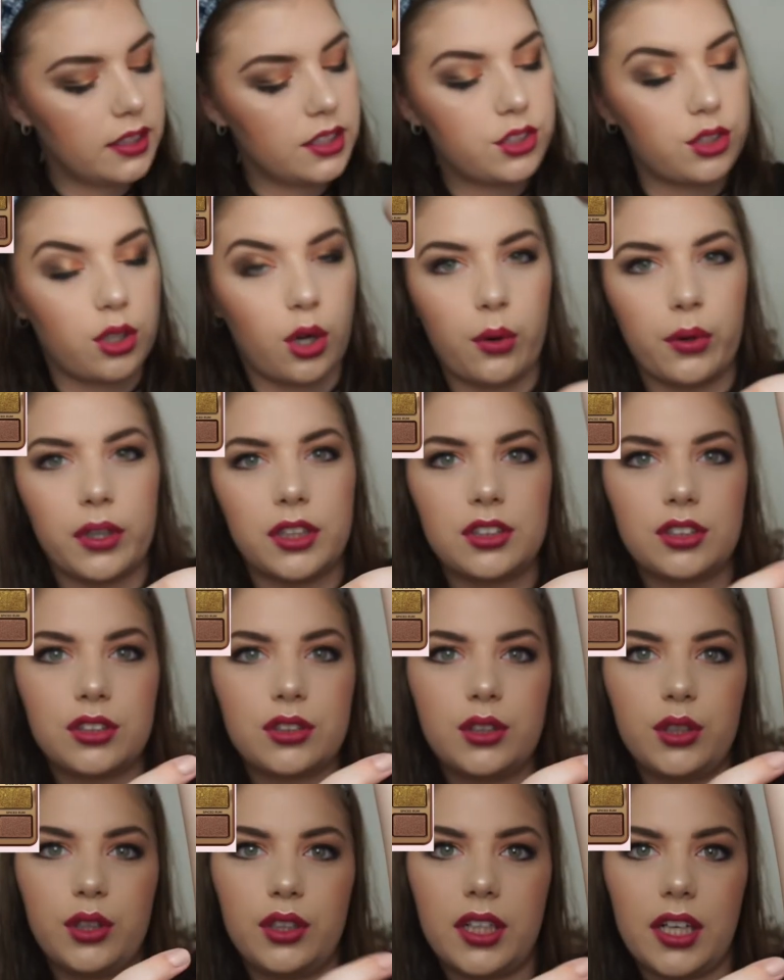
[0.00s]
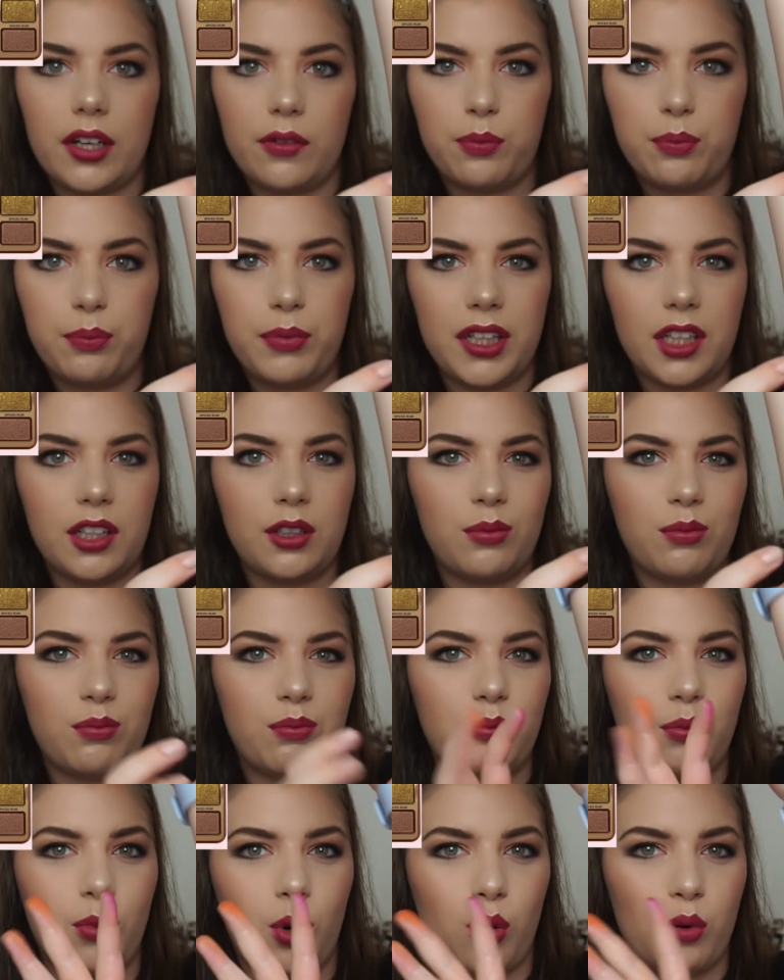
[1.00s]
This orange could have been
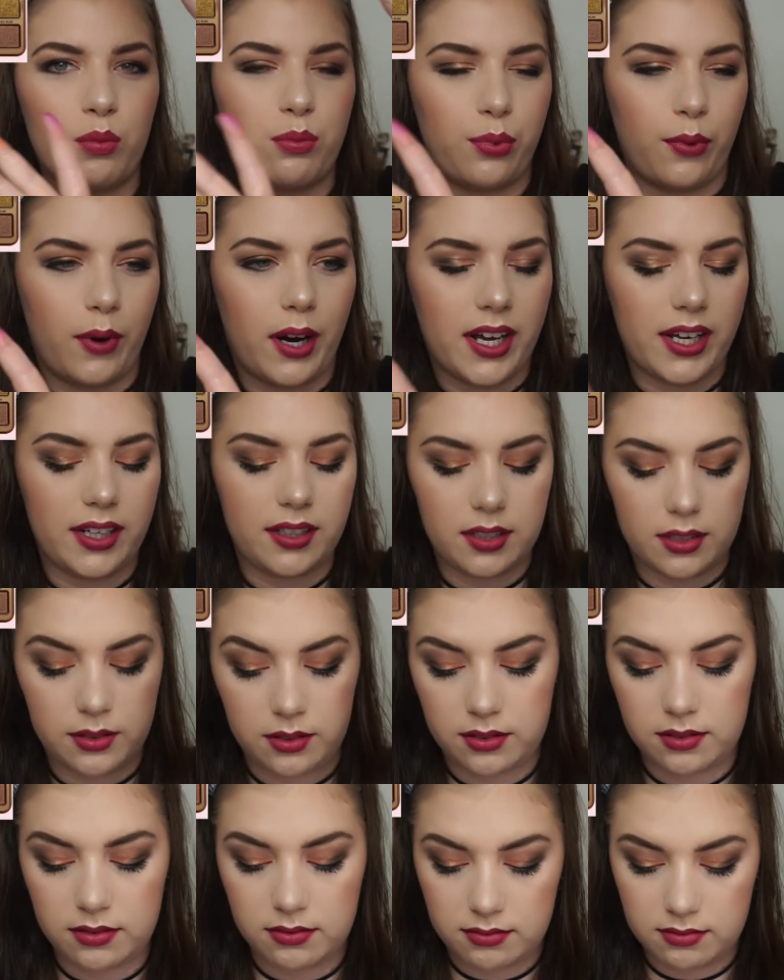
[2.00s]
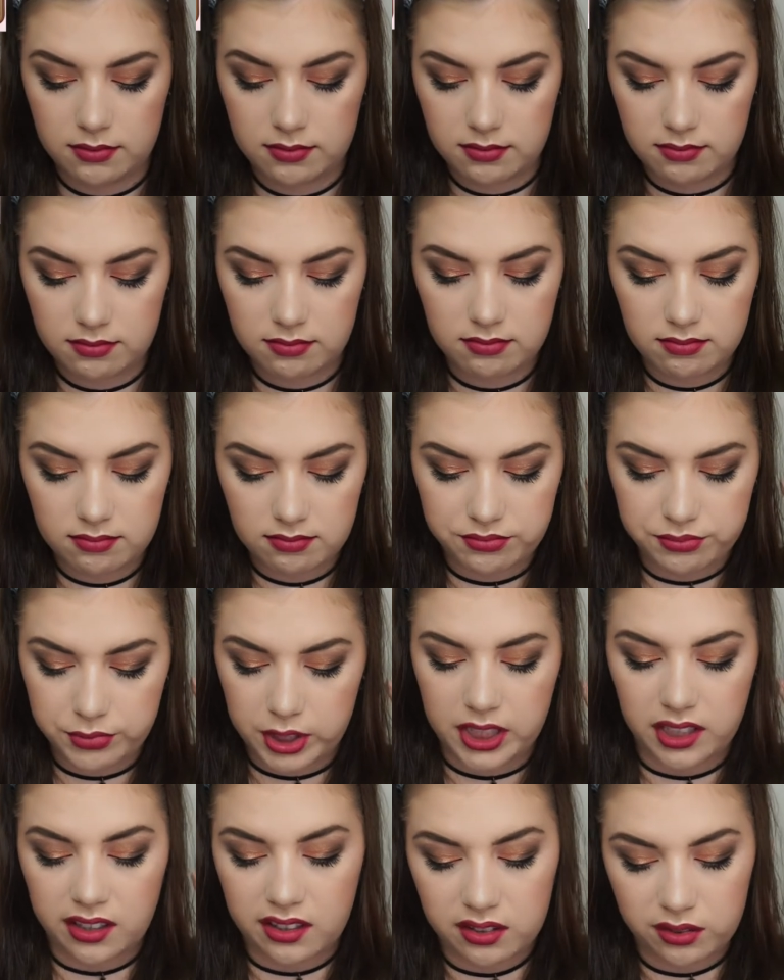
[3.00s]
more bright
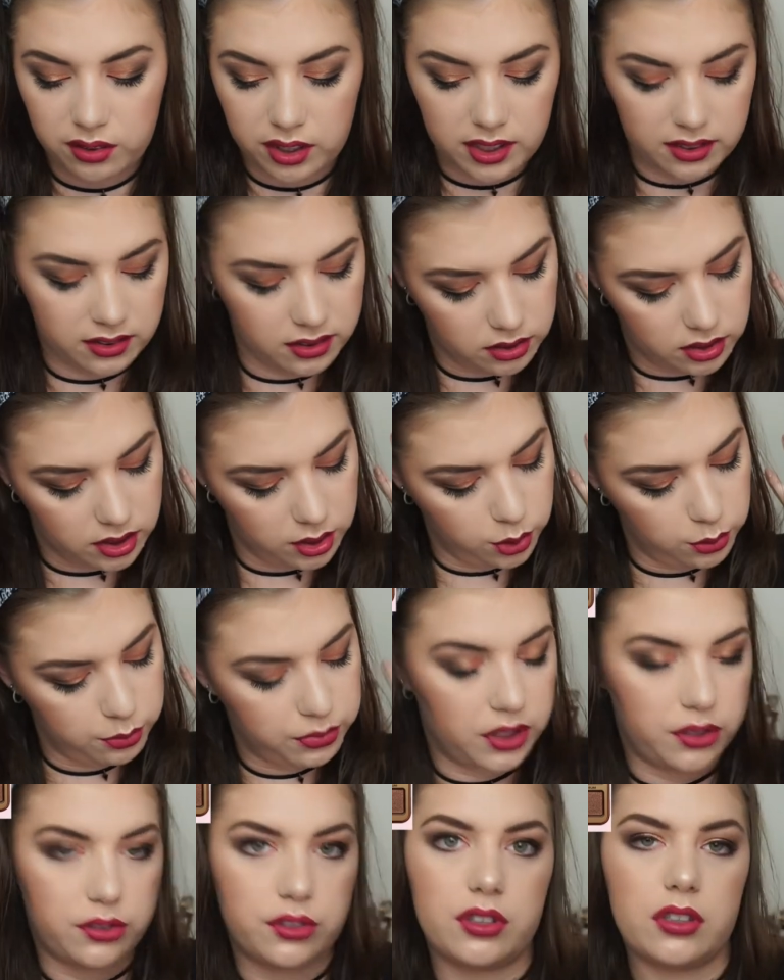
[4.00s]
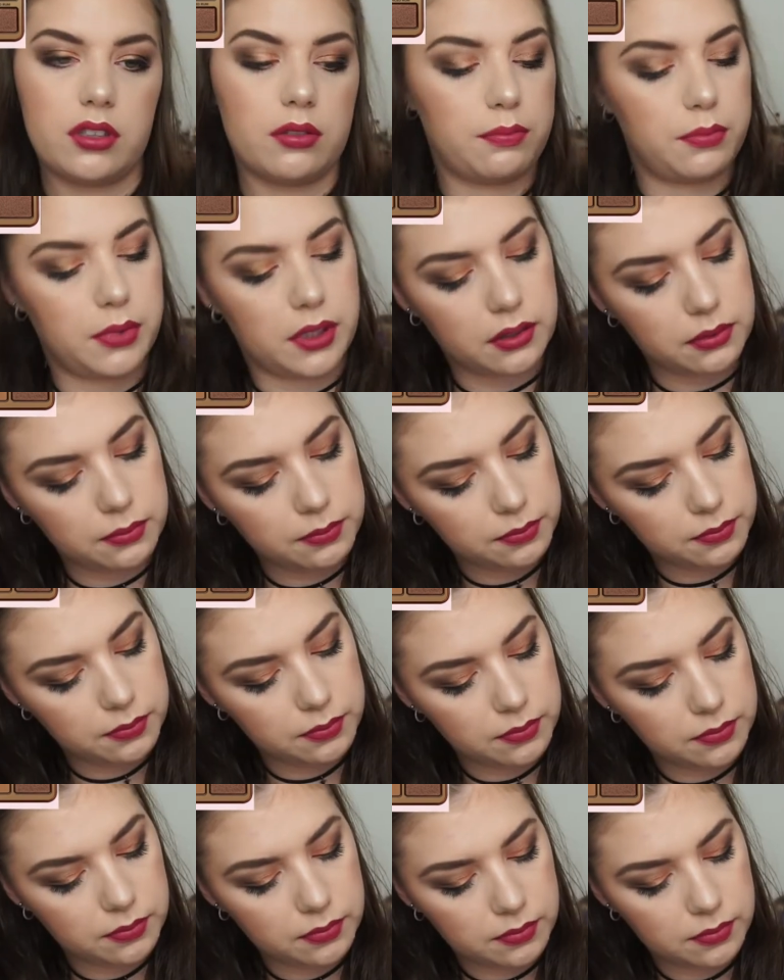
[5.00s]
when I look at the new picture, but
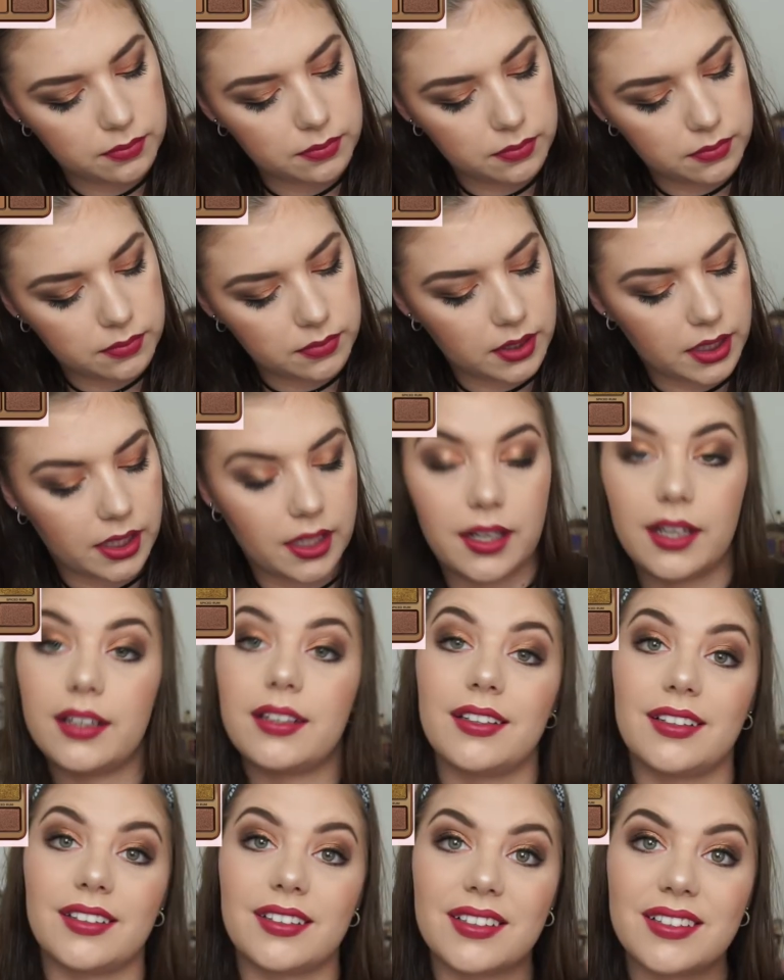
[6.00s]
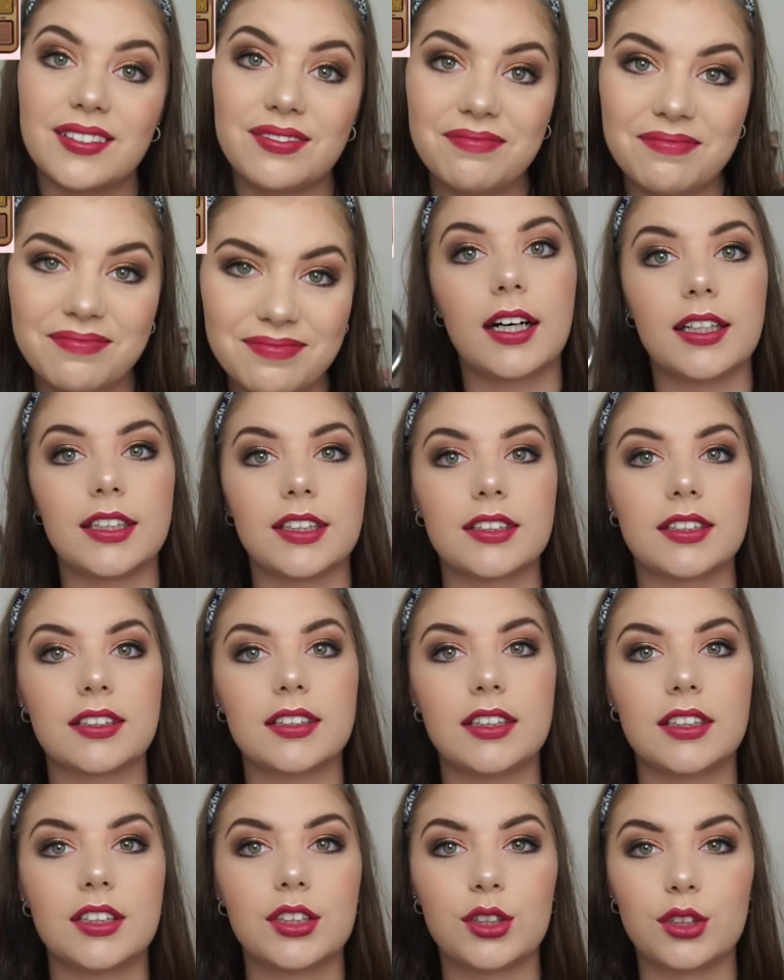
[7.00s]
I didn't. I just
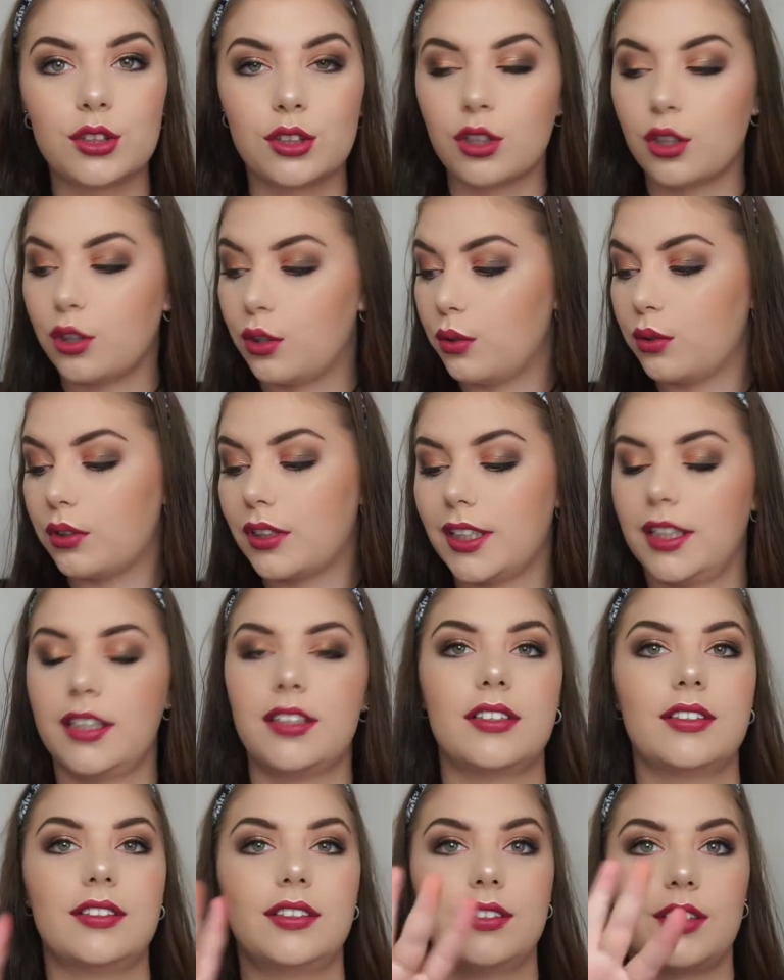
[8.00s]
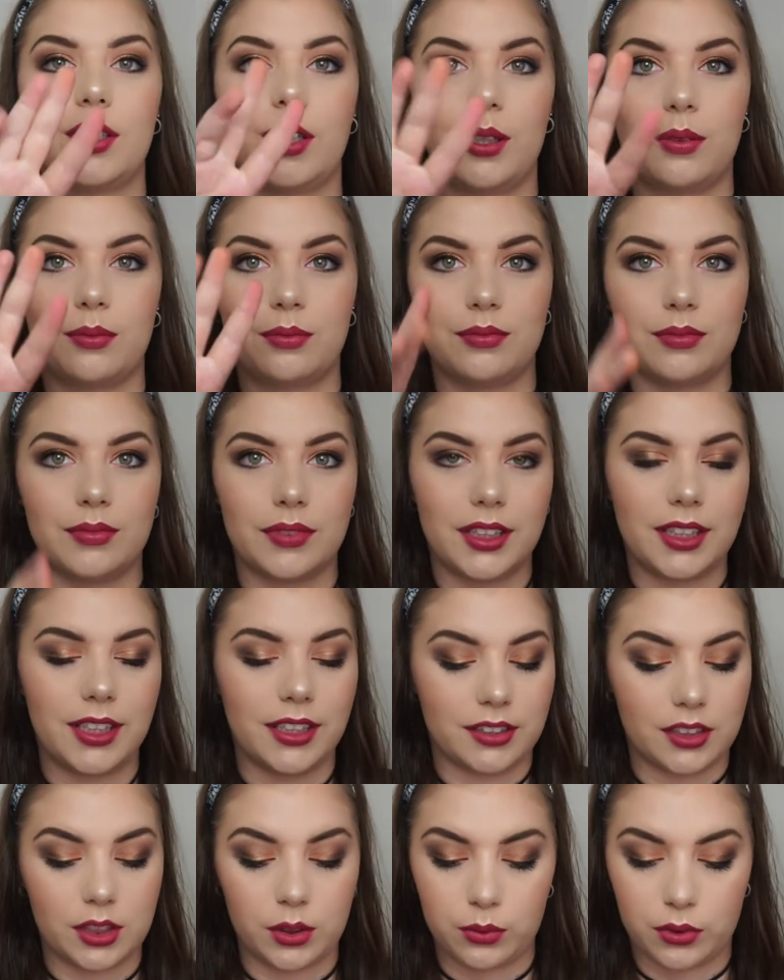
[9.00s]
needed to go get some
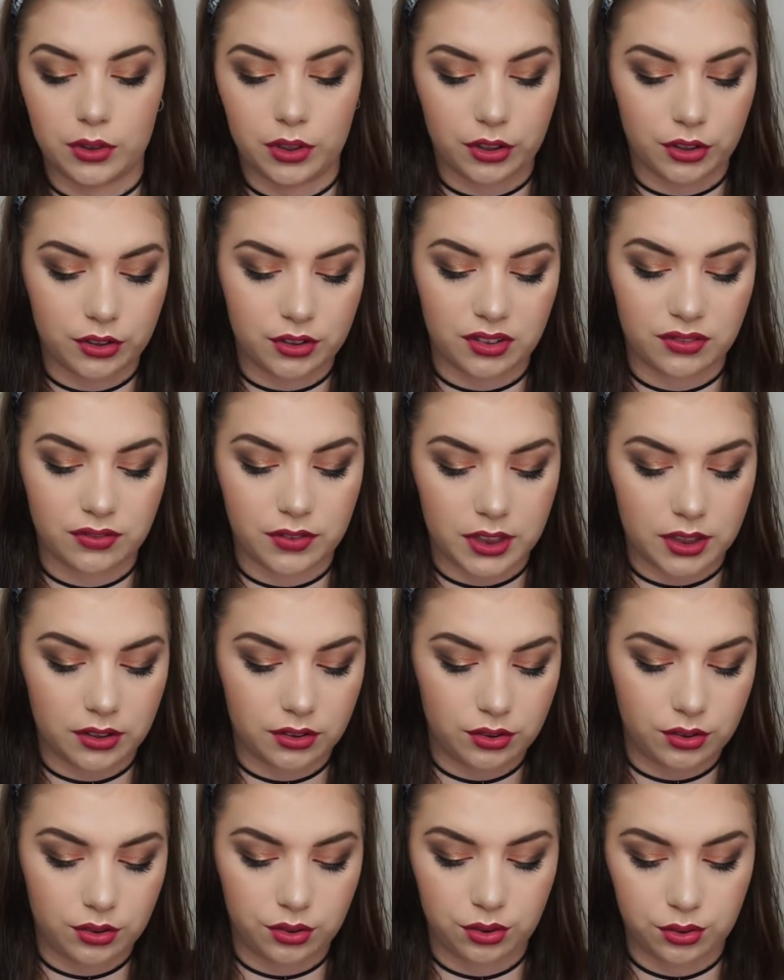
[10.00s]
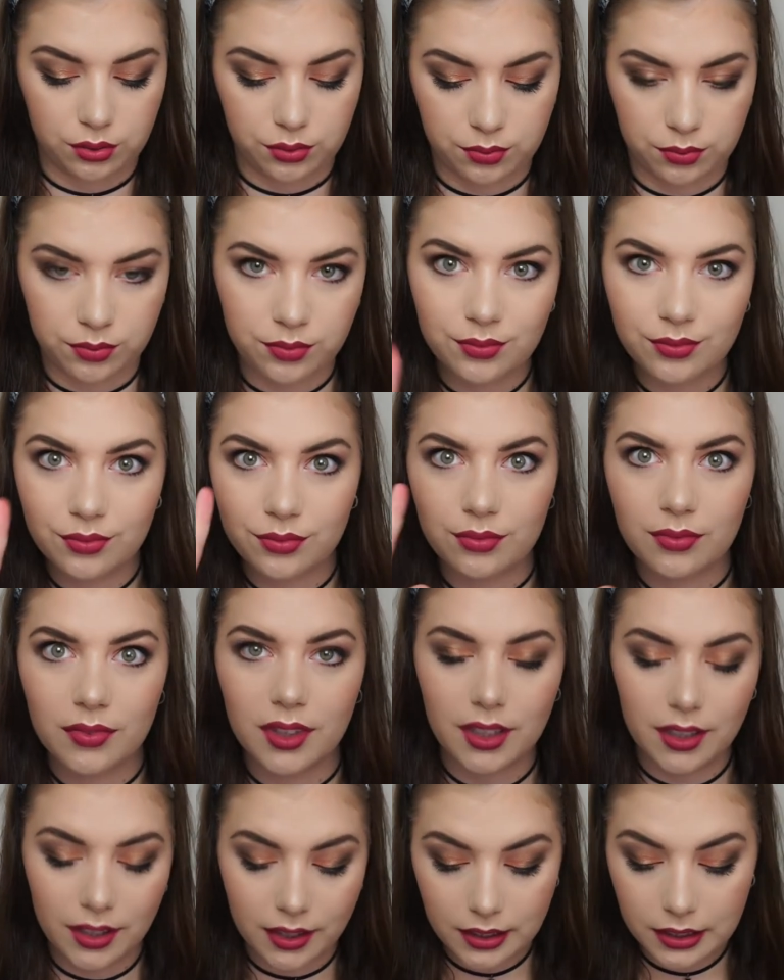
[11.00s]
cleansing water or something to
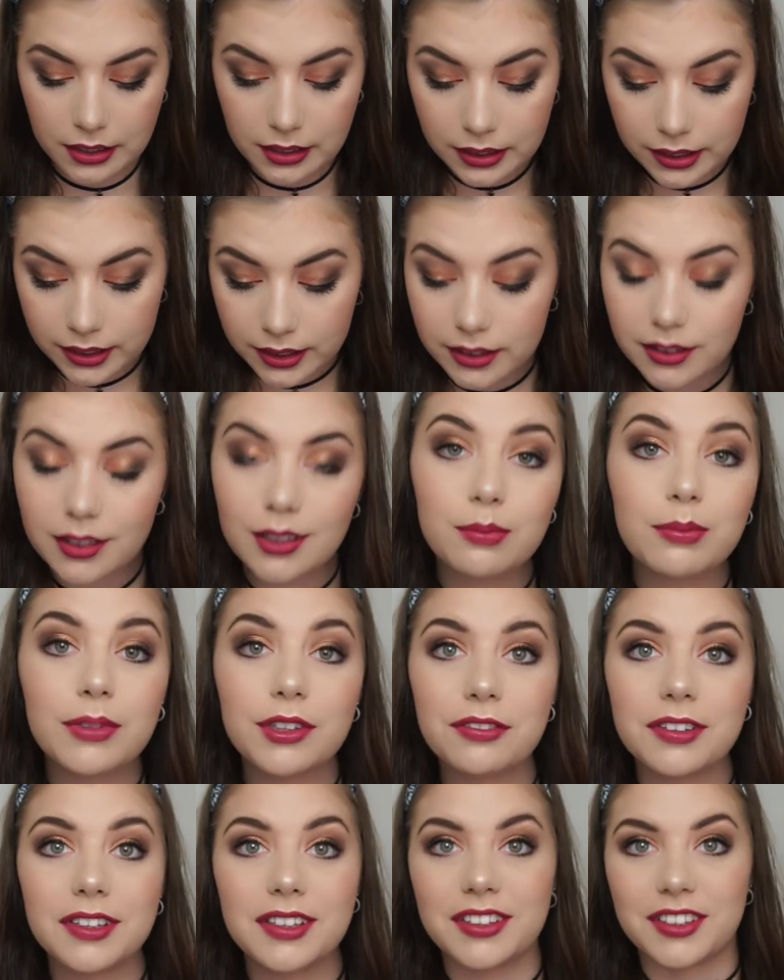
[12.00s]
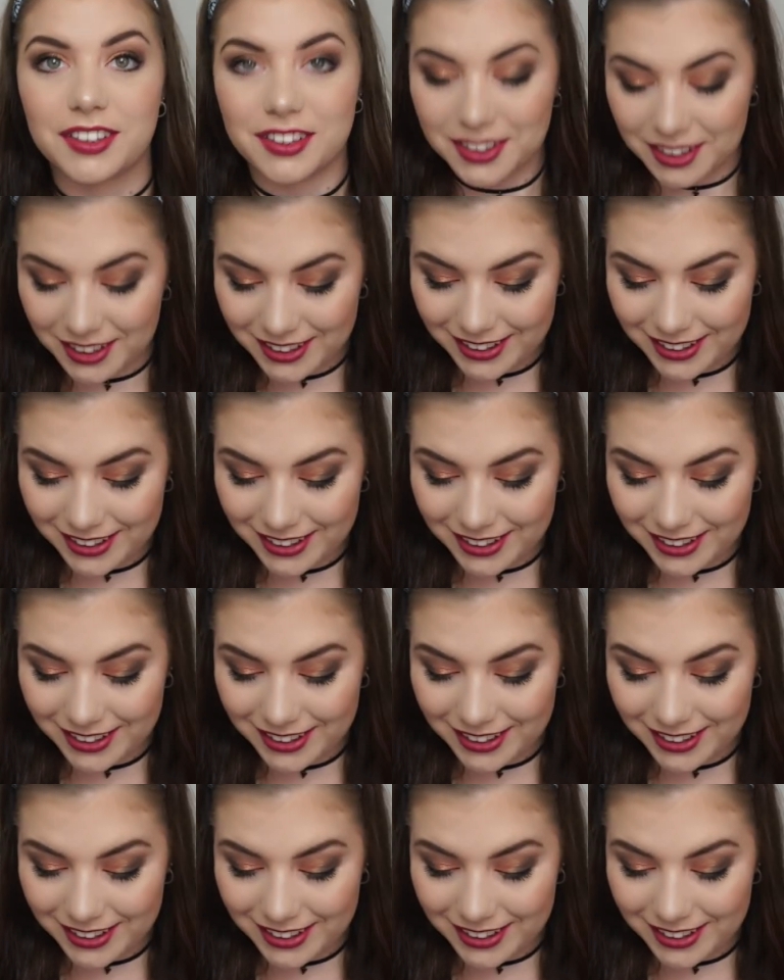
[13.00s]
clean up my fingers.